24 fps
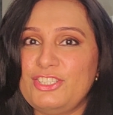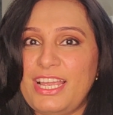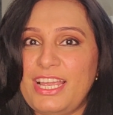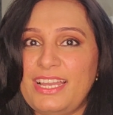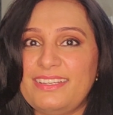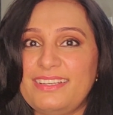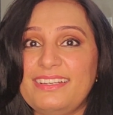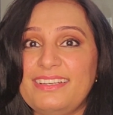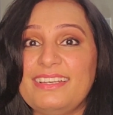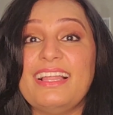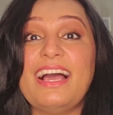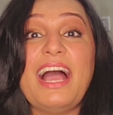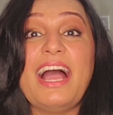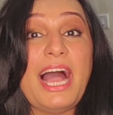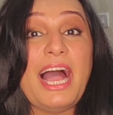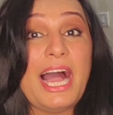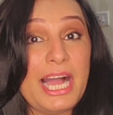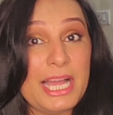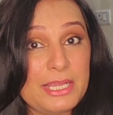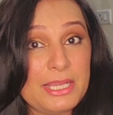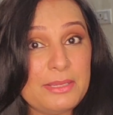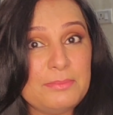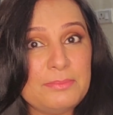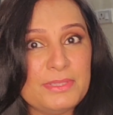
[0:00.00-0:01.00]
channel.
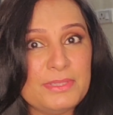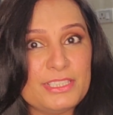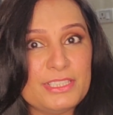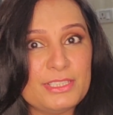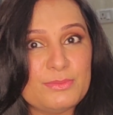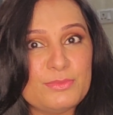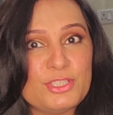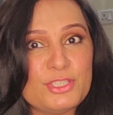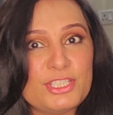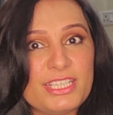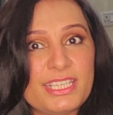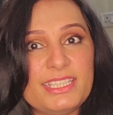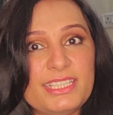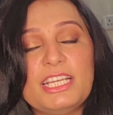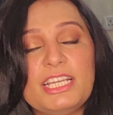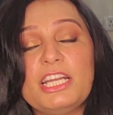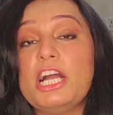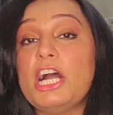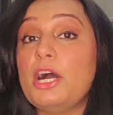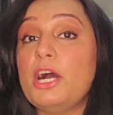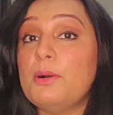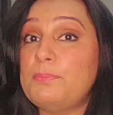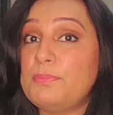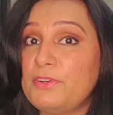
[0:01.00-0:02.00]
I am Paramjeet,
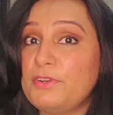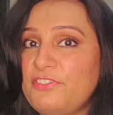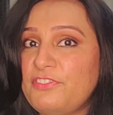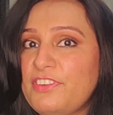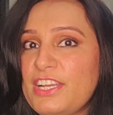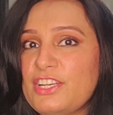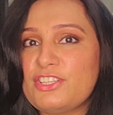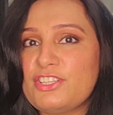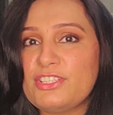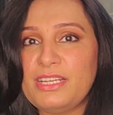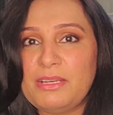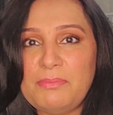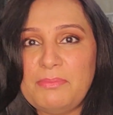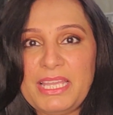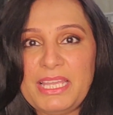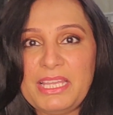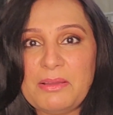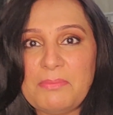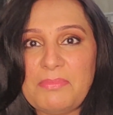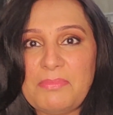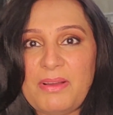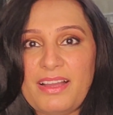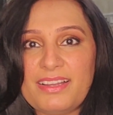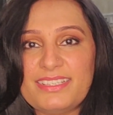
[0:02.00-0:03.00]
a professional
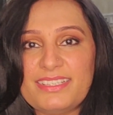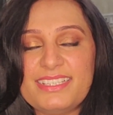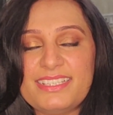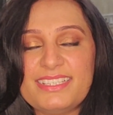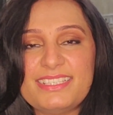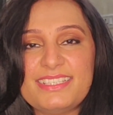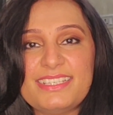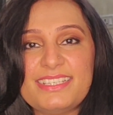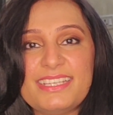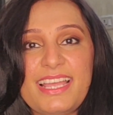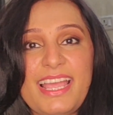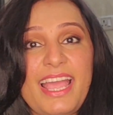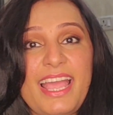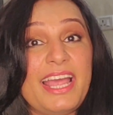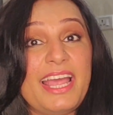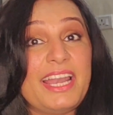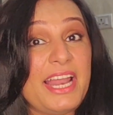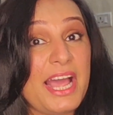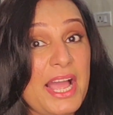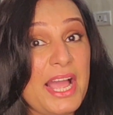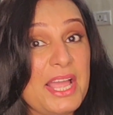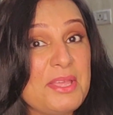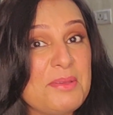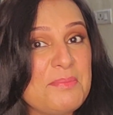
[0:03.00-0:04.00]
makeup artist, and
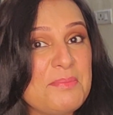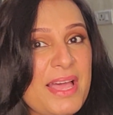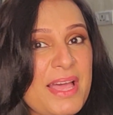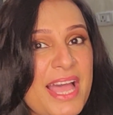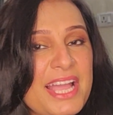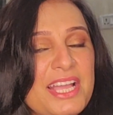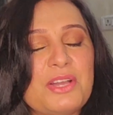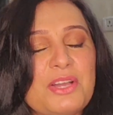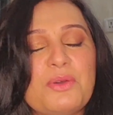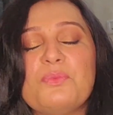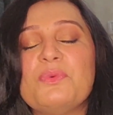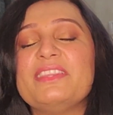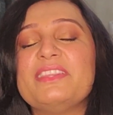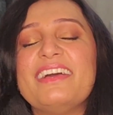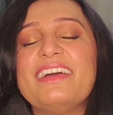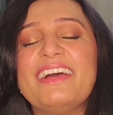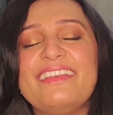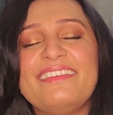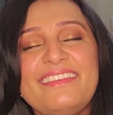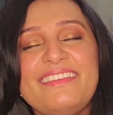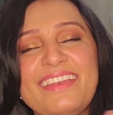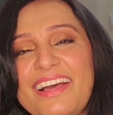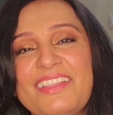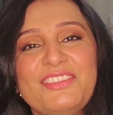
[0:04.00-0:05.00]
I am back with
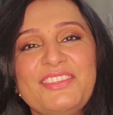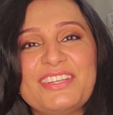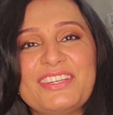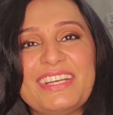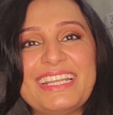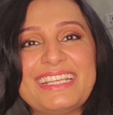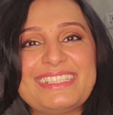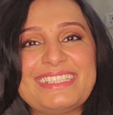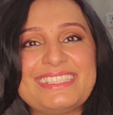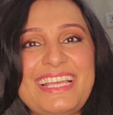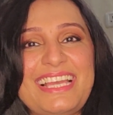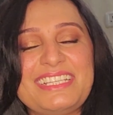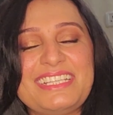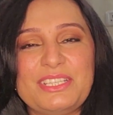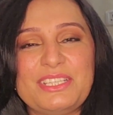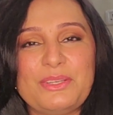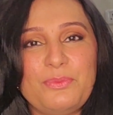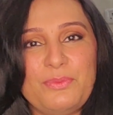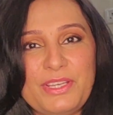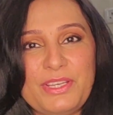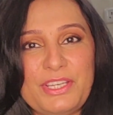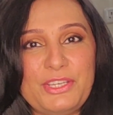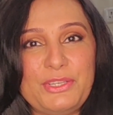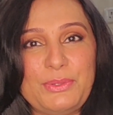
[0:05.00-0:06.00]
another
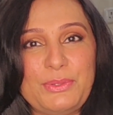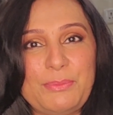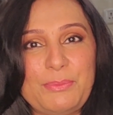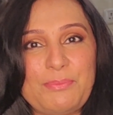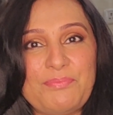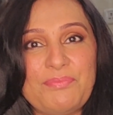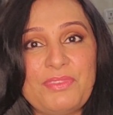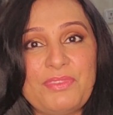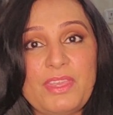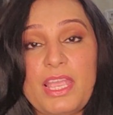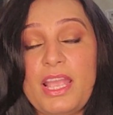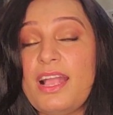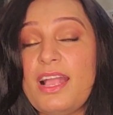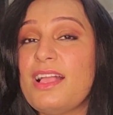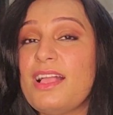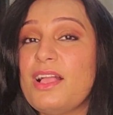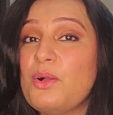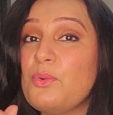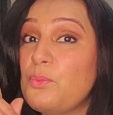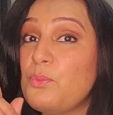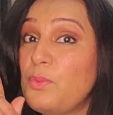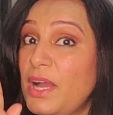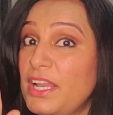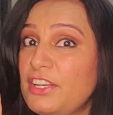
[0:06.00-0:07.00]
exciting video.
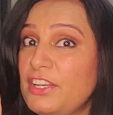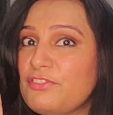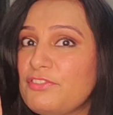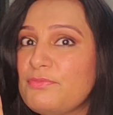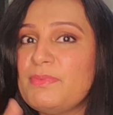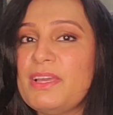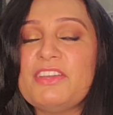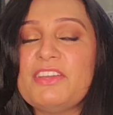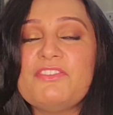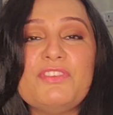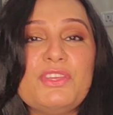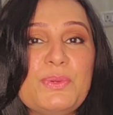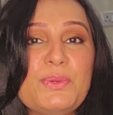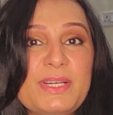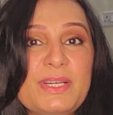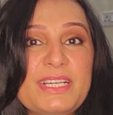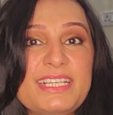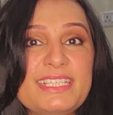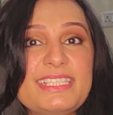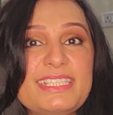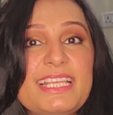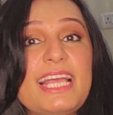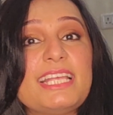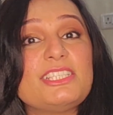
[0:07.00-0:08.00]
One of my
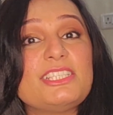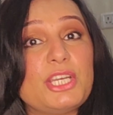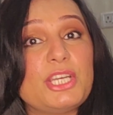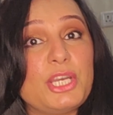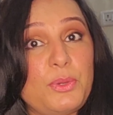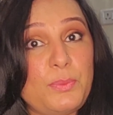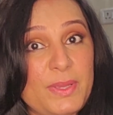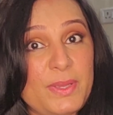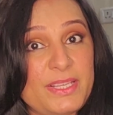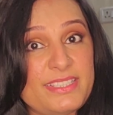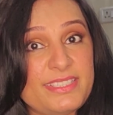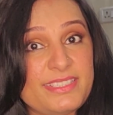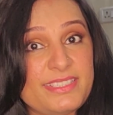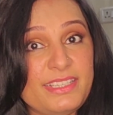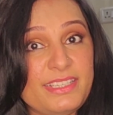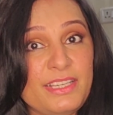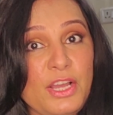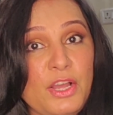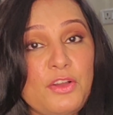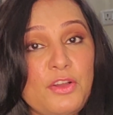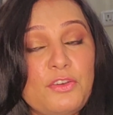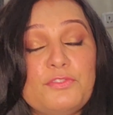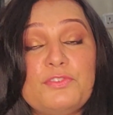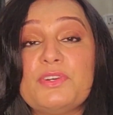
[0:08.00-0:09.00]
viewers has requested
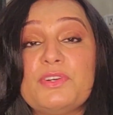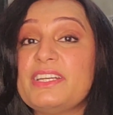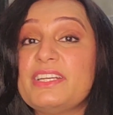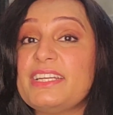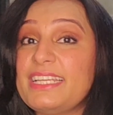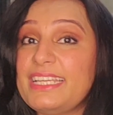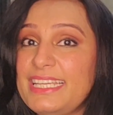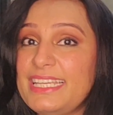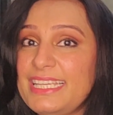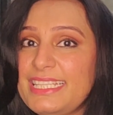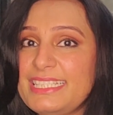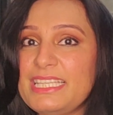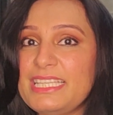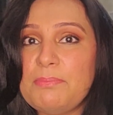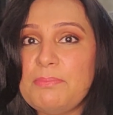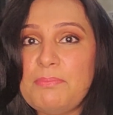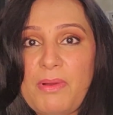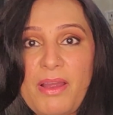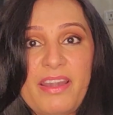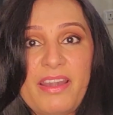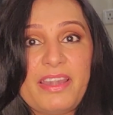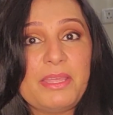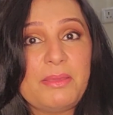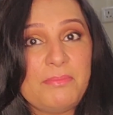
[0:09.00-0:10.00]
for an easy
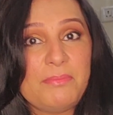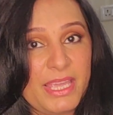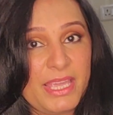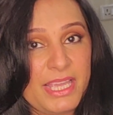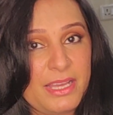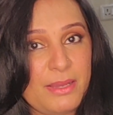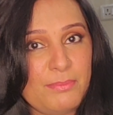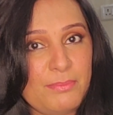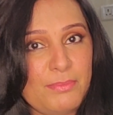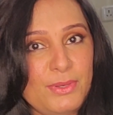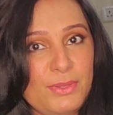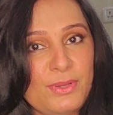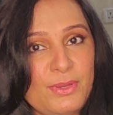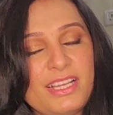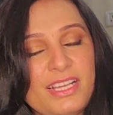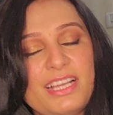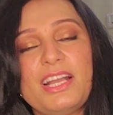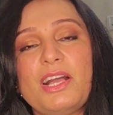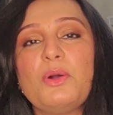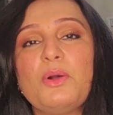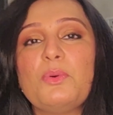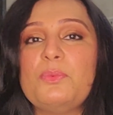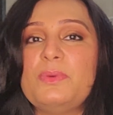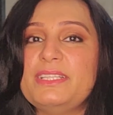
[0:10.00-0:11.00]
party makeup look
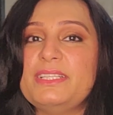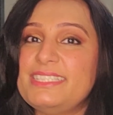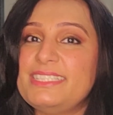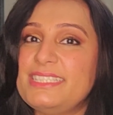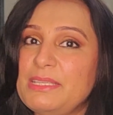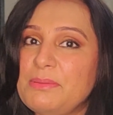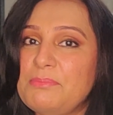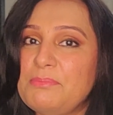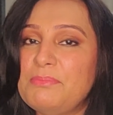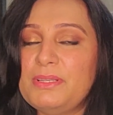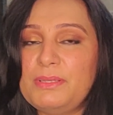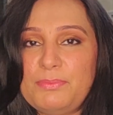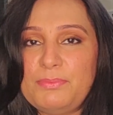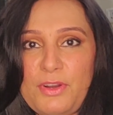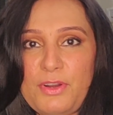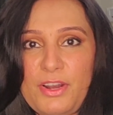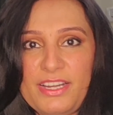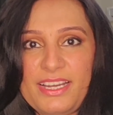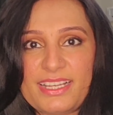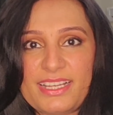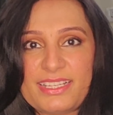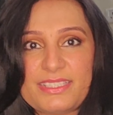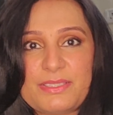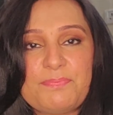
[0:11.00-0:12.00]
with simple
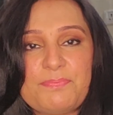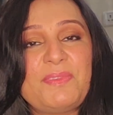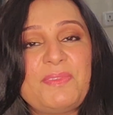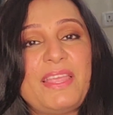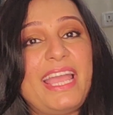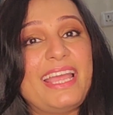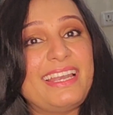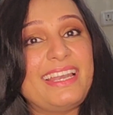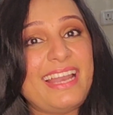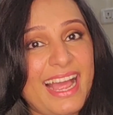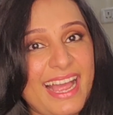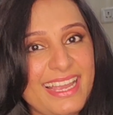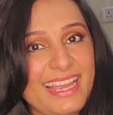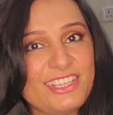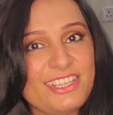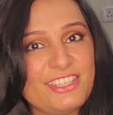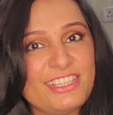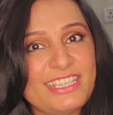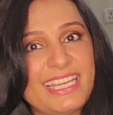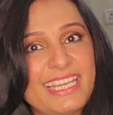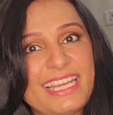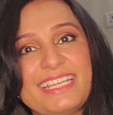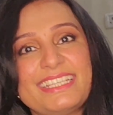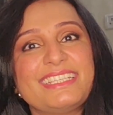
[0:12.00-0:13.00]
products, and I
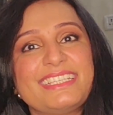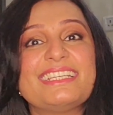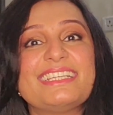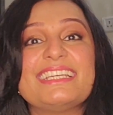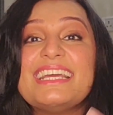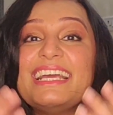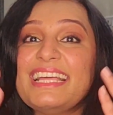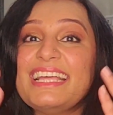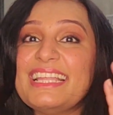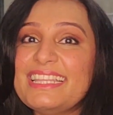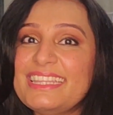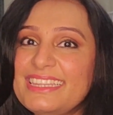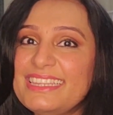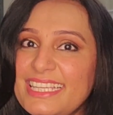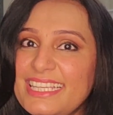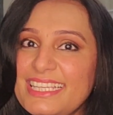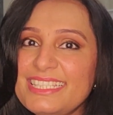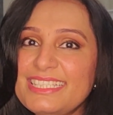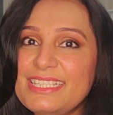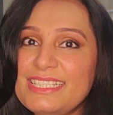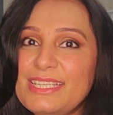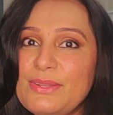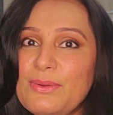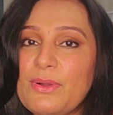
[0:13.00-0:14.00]
created
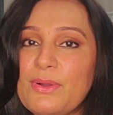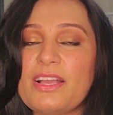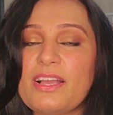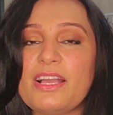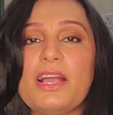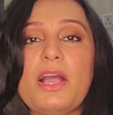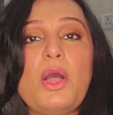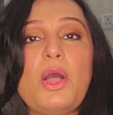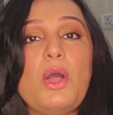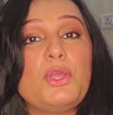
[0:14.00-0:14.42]
this look